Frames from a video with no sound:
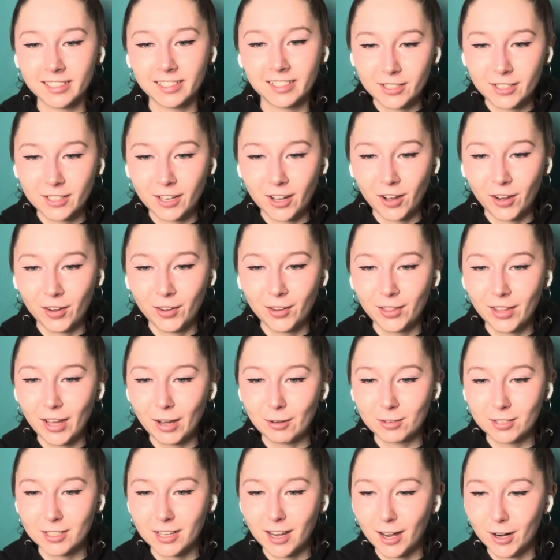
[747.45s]
So that
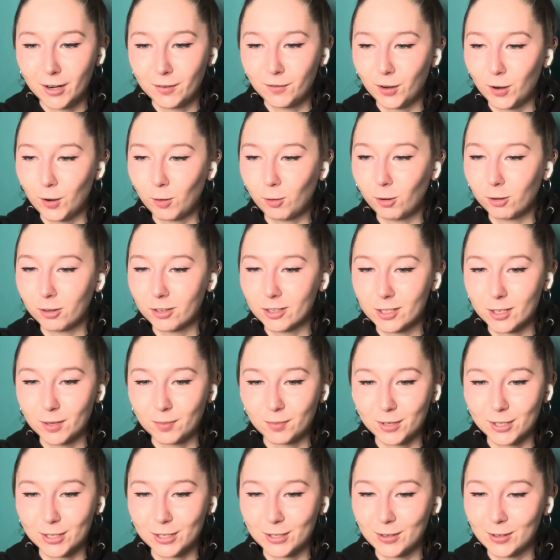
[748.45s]
was kind of a wholesome
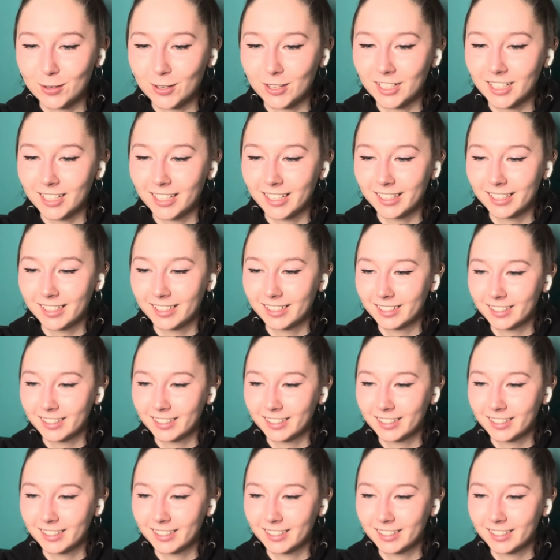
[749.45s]
story.